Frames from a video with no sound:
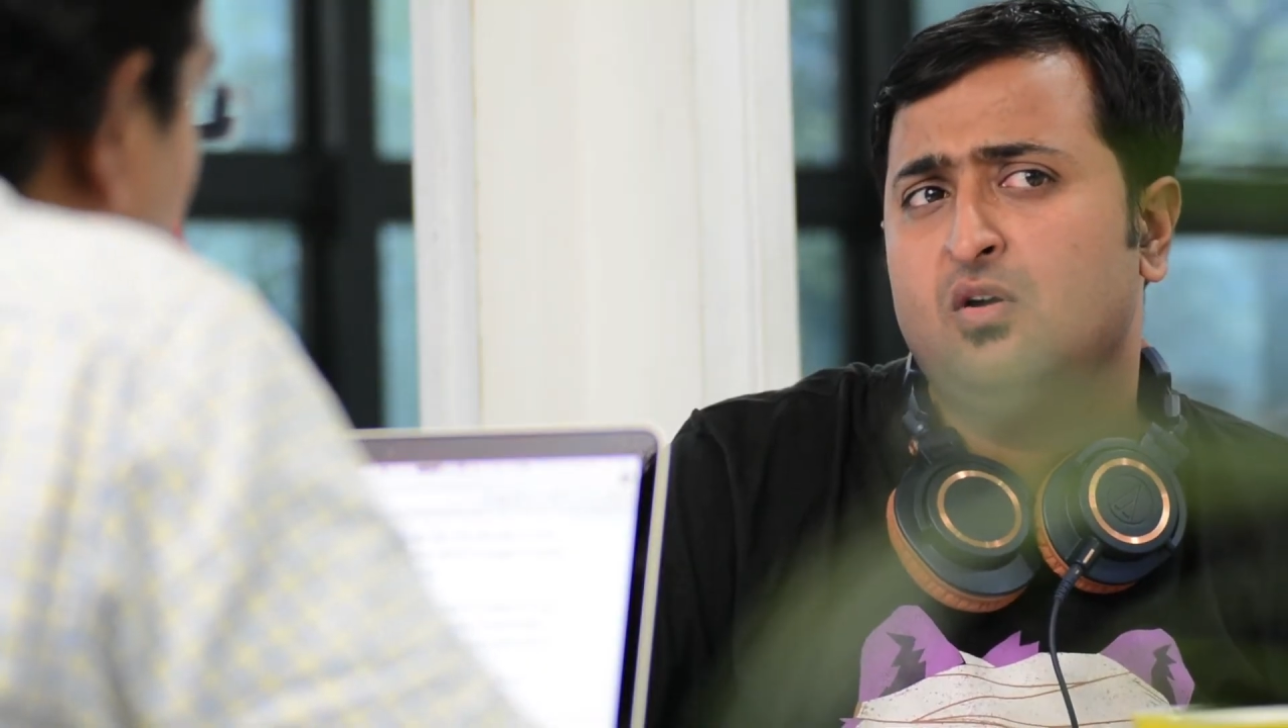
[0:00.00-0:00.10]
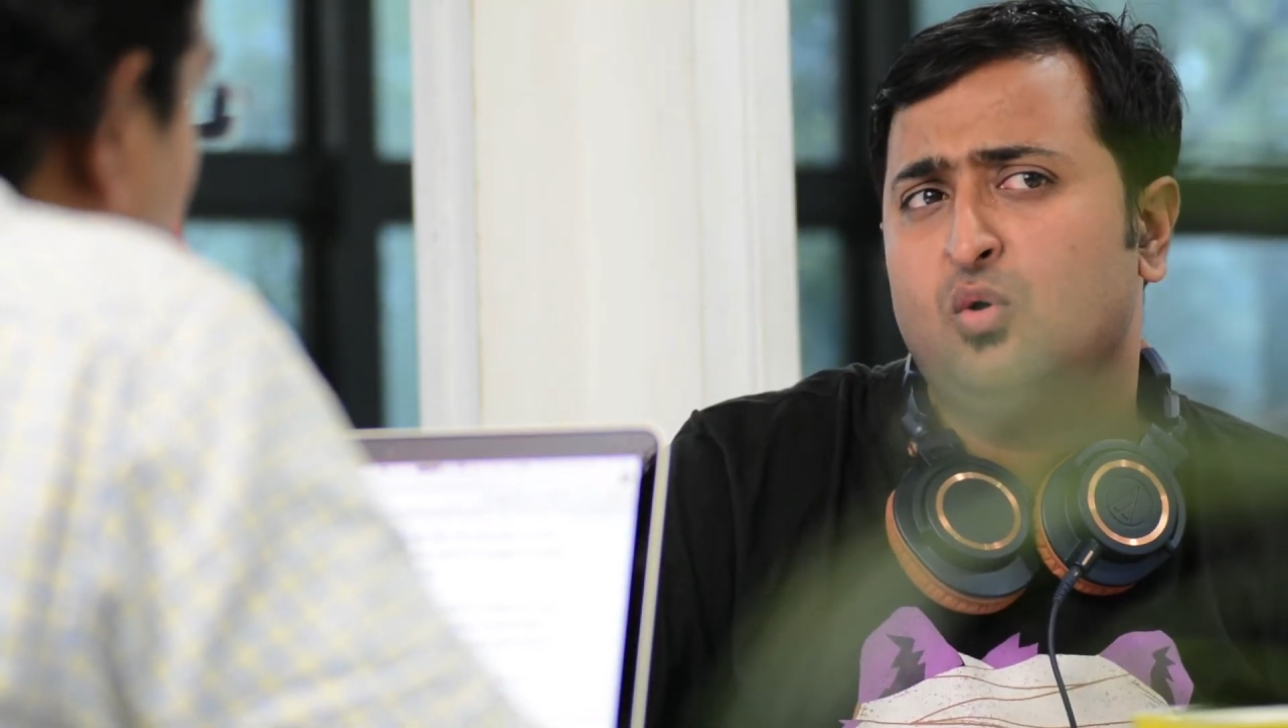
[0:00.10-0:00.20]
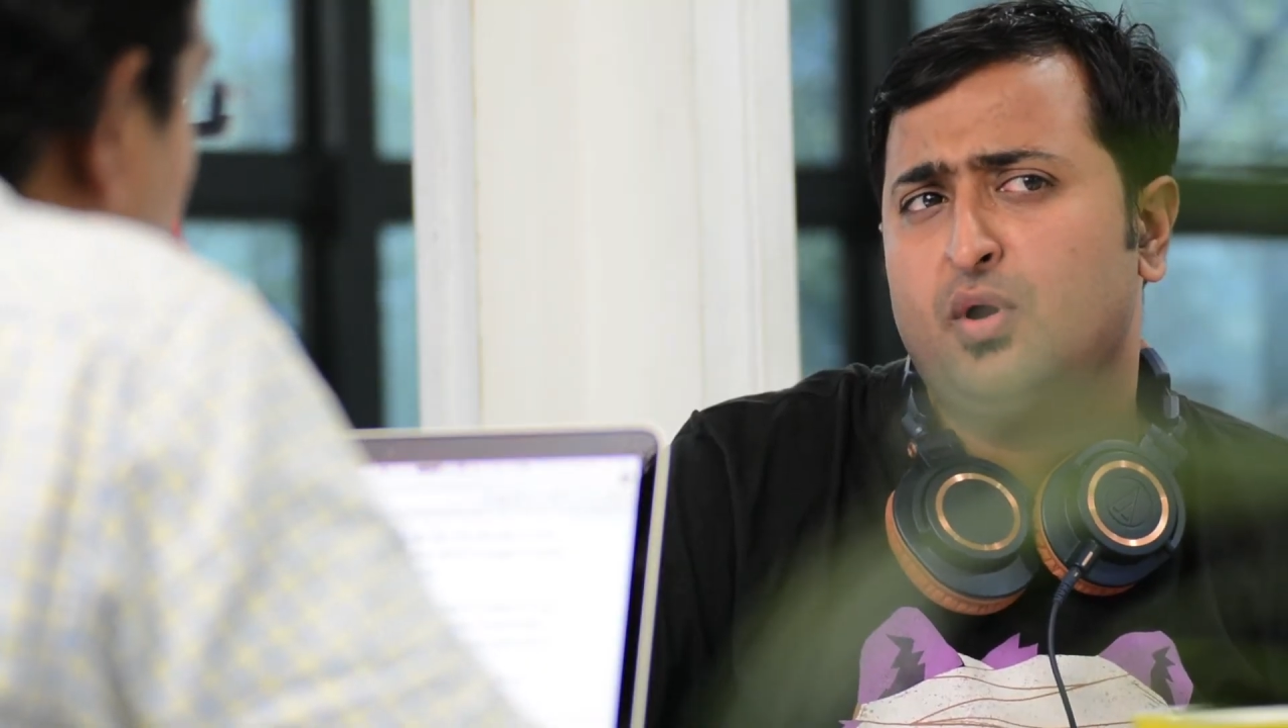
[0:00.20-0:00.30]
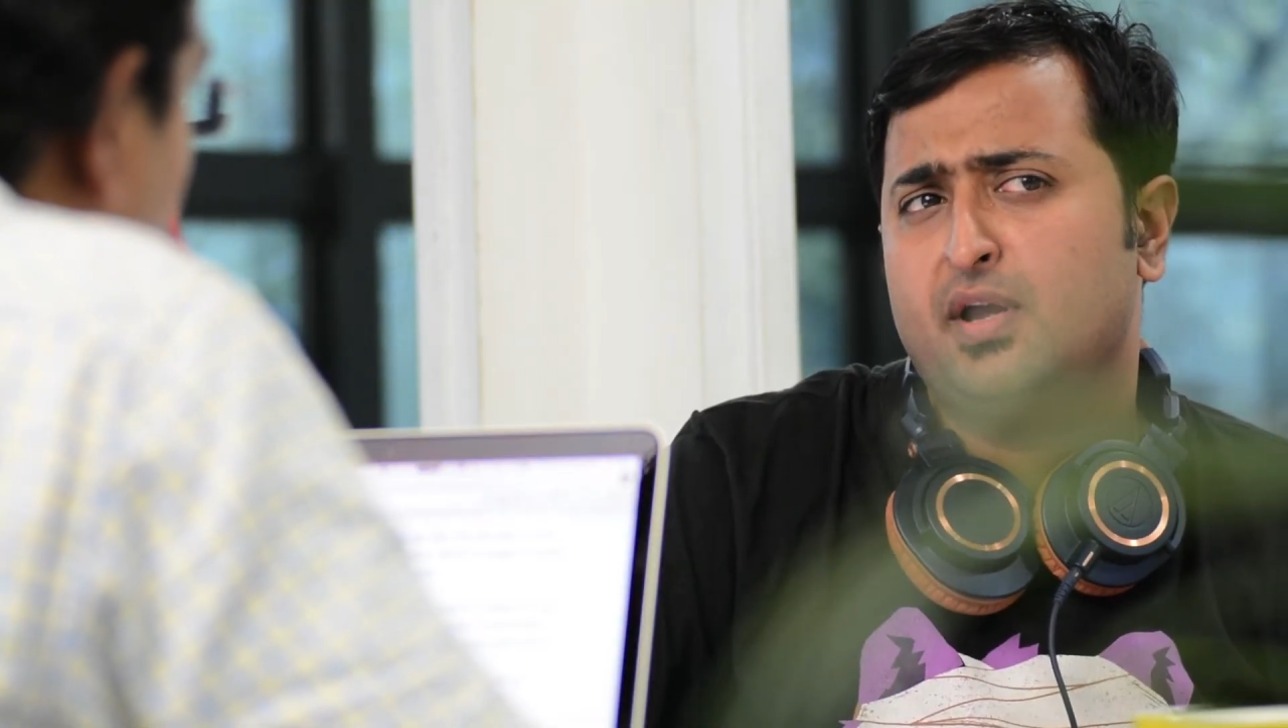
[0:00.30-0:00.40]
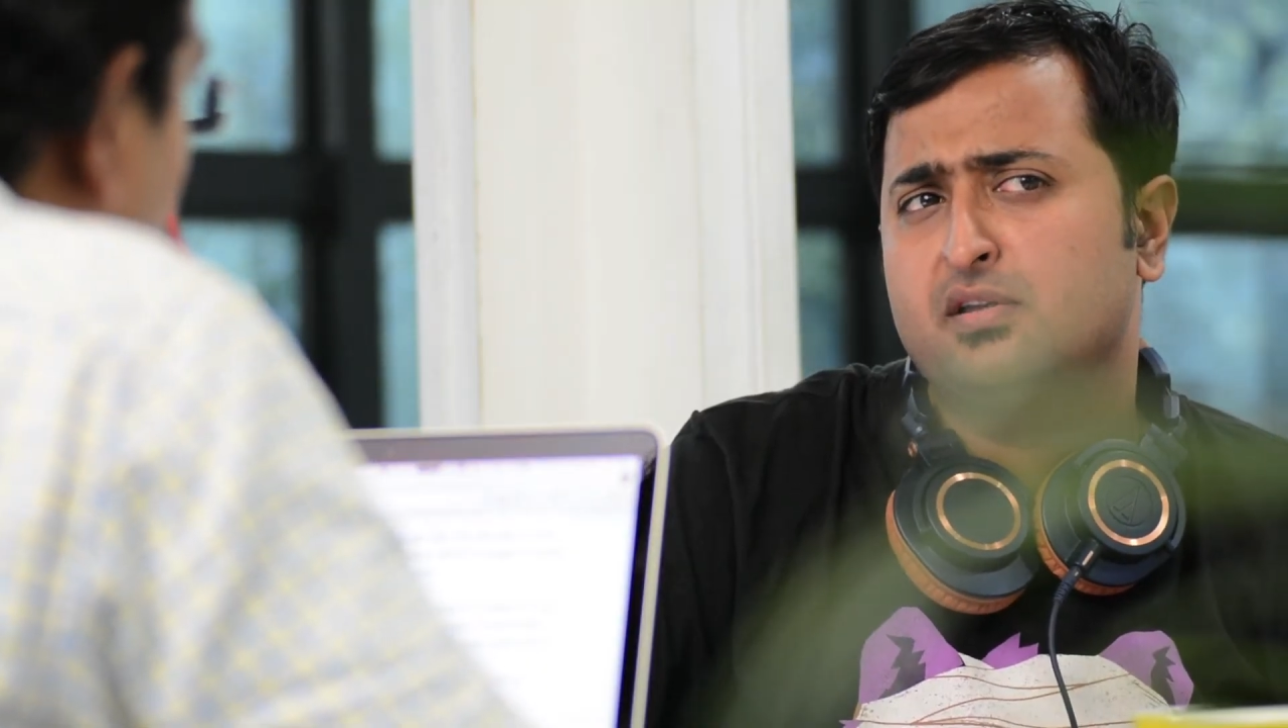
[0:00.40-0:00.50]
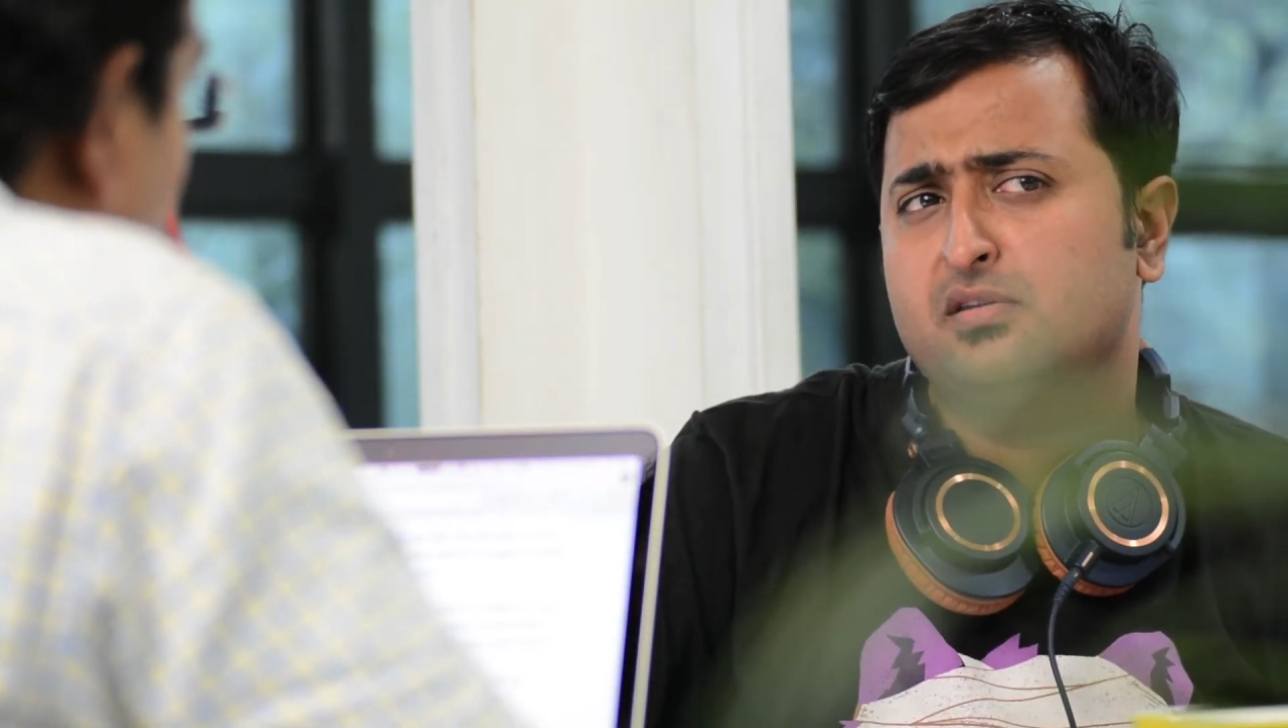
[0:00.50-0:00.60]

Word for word: Okay,